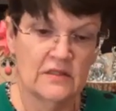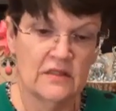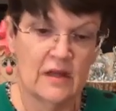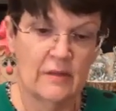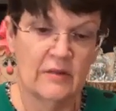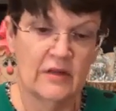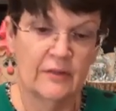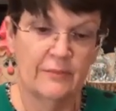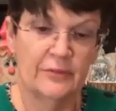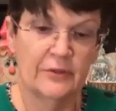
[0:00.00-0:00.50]
So
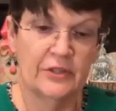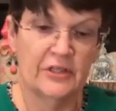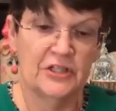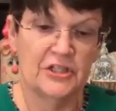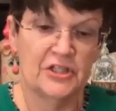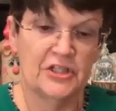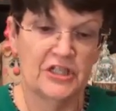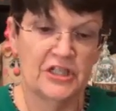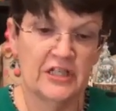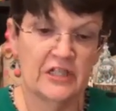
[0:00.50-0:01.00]
I'm going to put
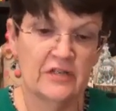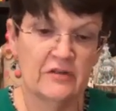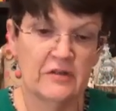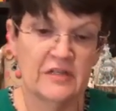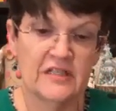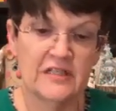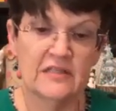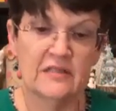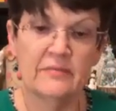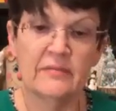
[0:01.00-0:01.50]
a
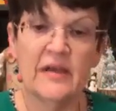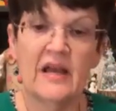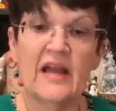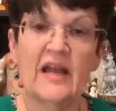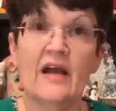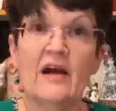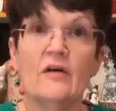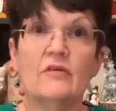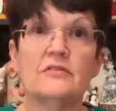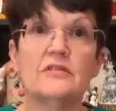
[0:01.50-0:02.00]
generous
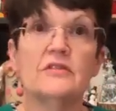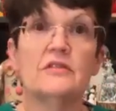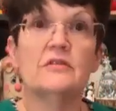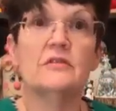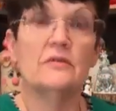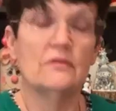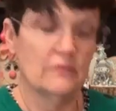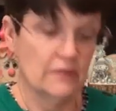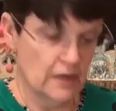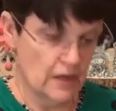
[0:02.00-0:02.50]
amount,
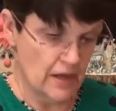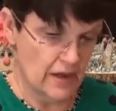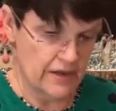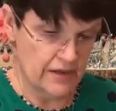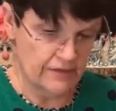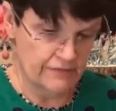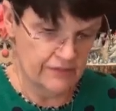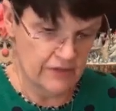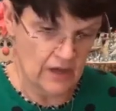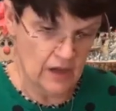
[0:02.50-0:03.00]

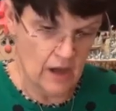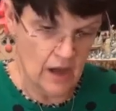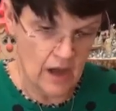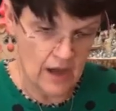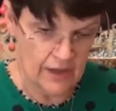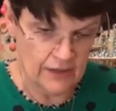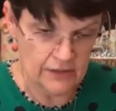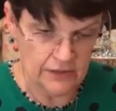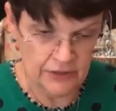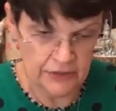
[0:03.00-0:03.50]
okay, of the
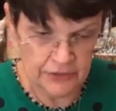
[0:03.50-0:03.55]
hot